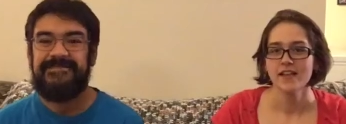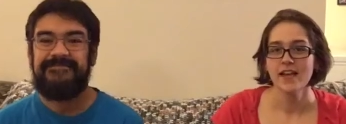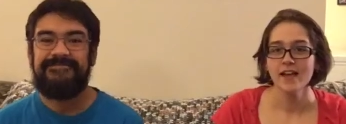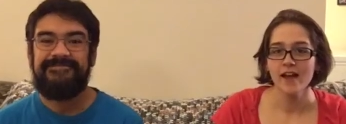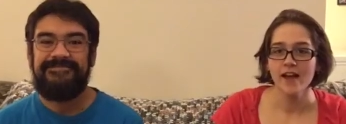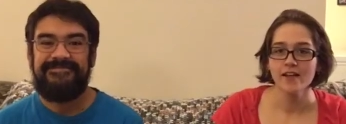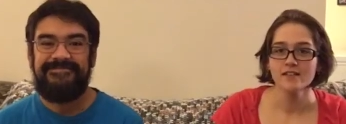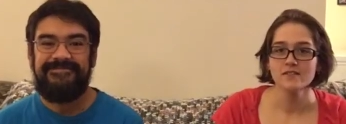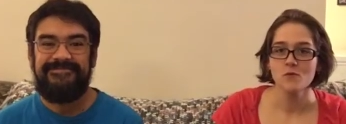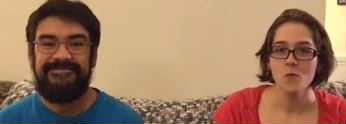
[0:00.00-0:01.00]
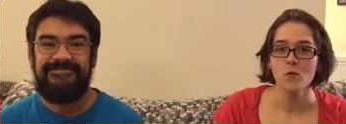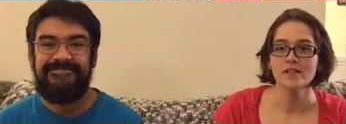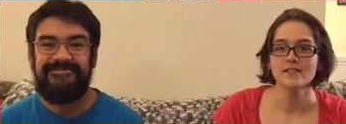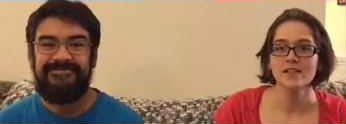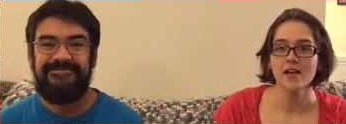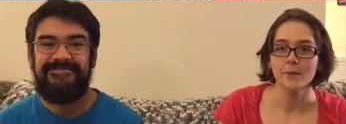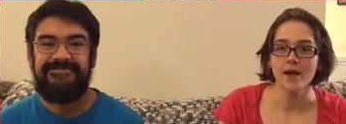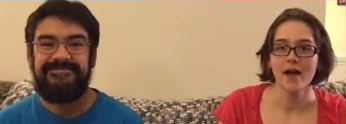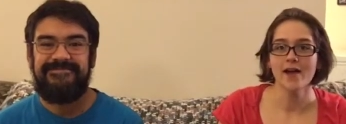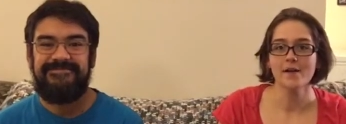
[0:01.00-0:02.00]
Speaker 1: Hey guys, what's up?
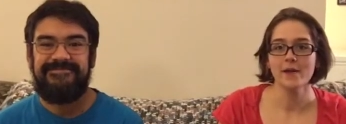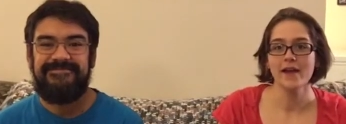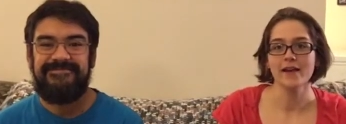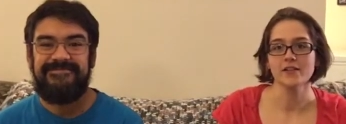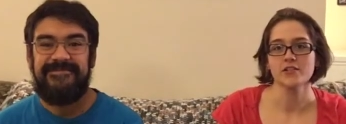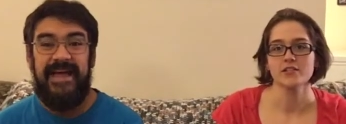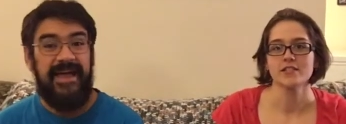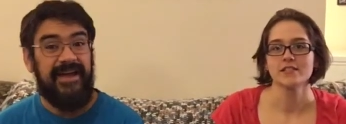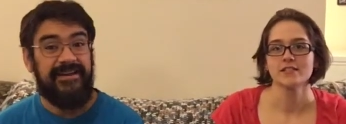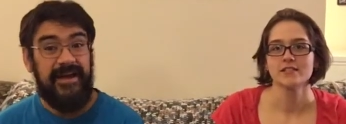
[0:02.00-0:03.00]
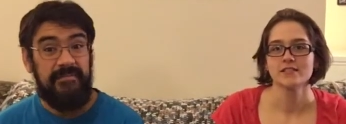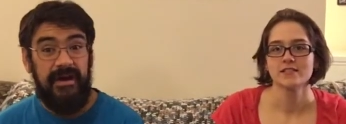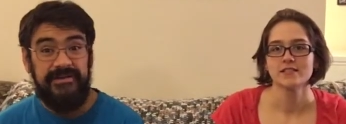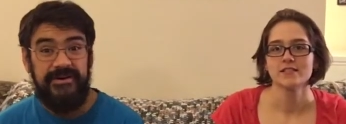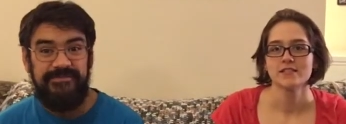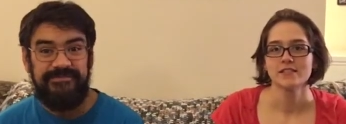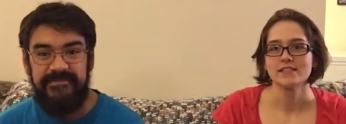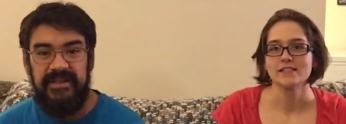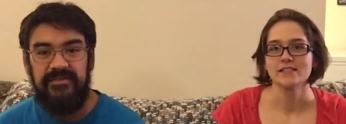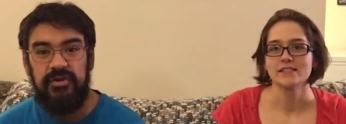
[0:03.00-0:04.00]
I'm Ash.
Speaker 2: And I'm Armando.
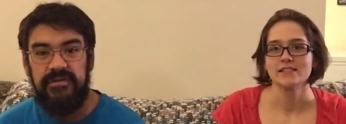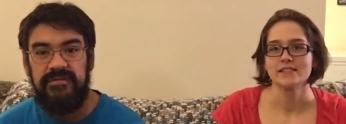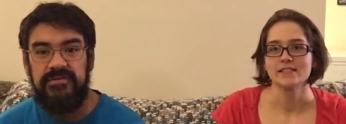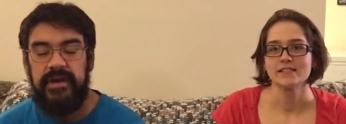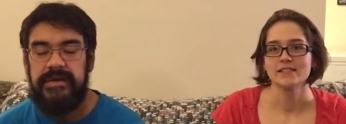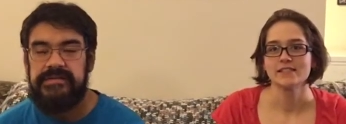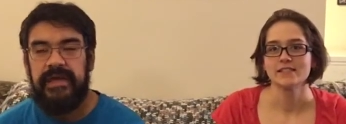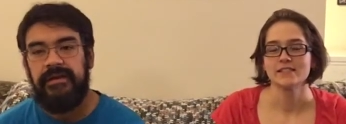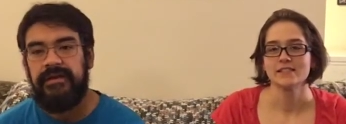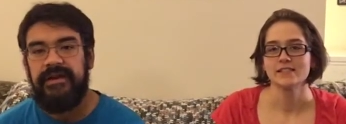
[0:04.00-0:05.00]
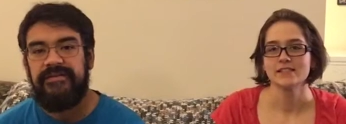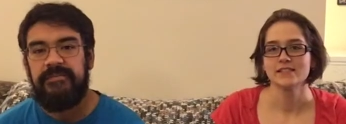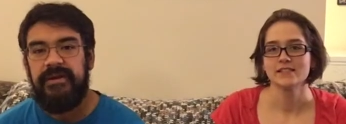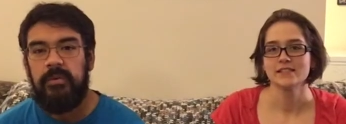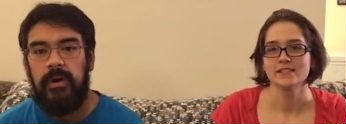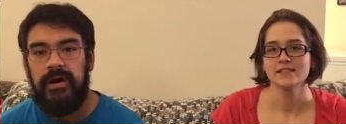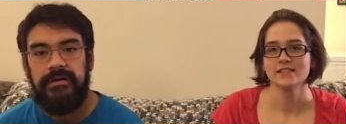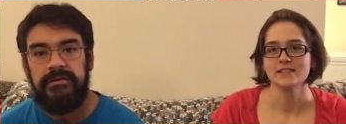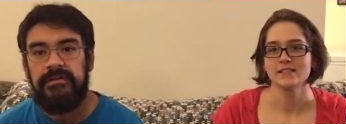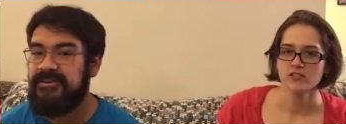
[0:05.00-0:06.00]
It's good to see you guys again. It's been a
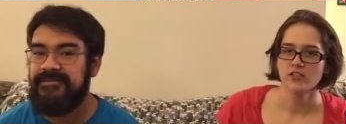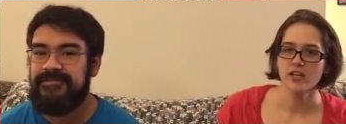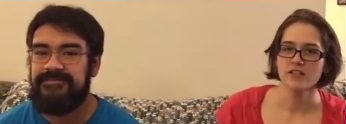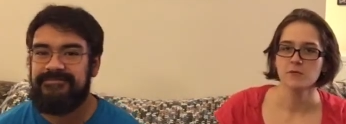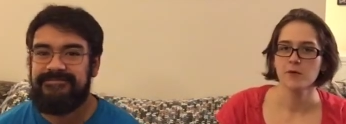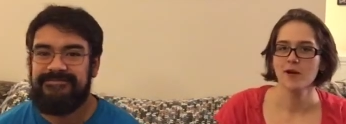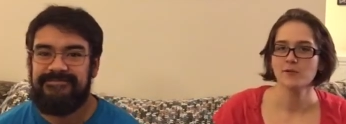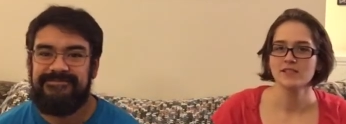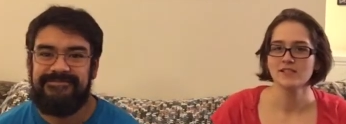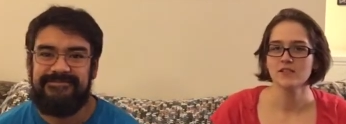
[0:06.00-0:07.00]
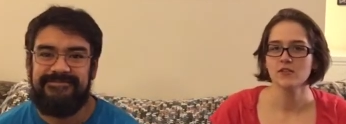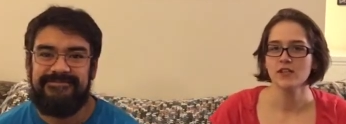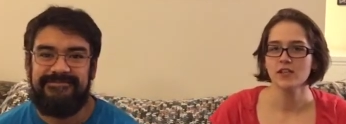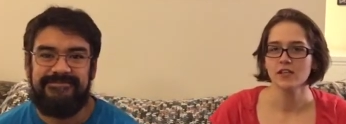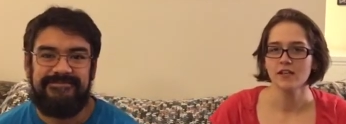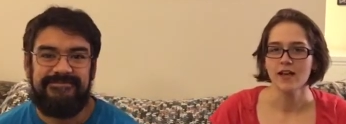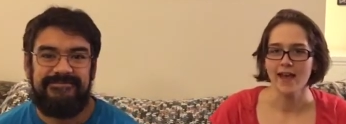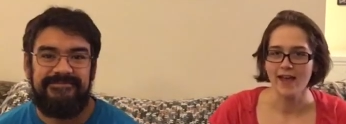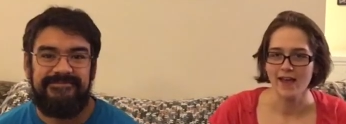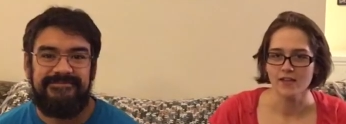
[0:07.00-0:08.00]
while.
Speaker 1: You guys are probably sitting there thinking,
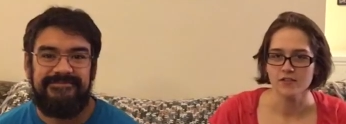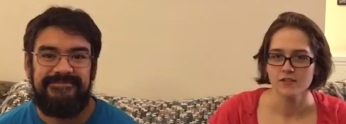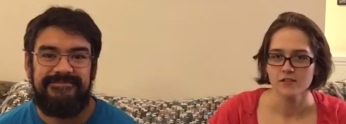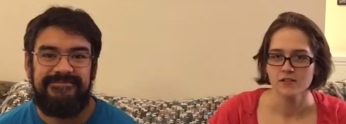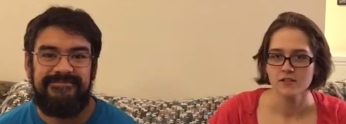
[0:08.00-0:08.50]
Ash,